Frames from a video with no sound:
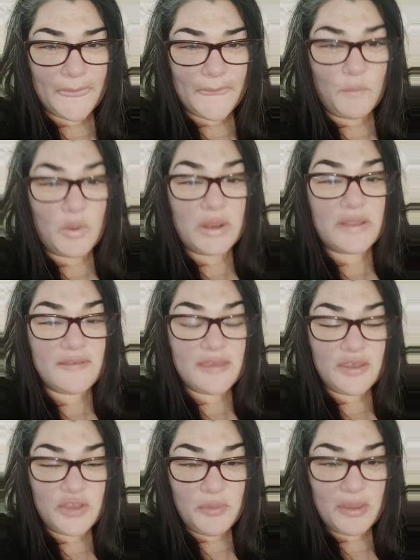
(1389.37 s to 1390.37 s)
What doesn't
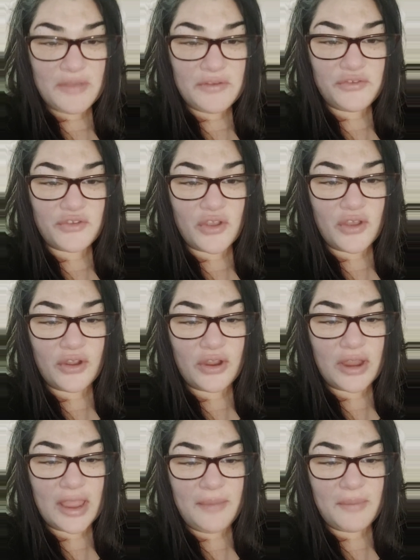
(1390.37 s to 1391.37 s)
kill you makes you
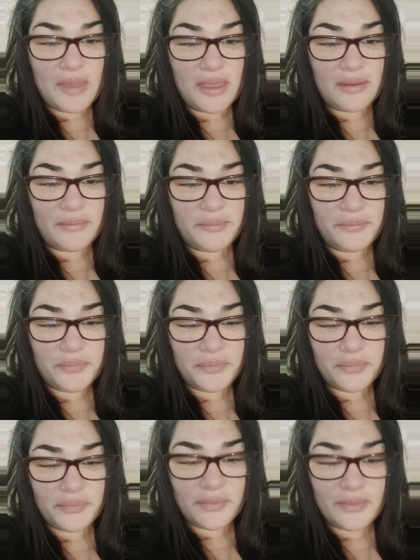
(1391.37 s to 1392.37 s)
stronger.
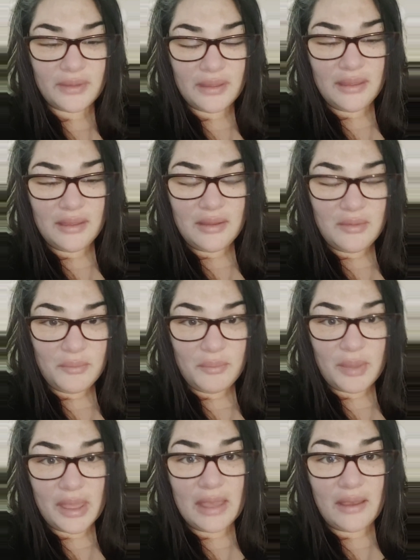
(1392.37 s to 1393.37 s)
Amen.
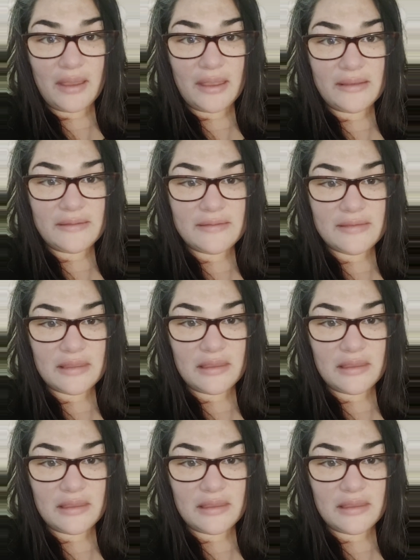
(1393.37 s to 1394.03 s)
Bye, guys.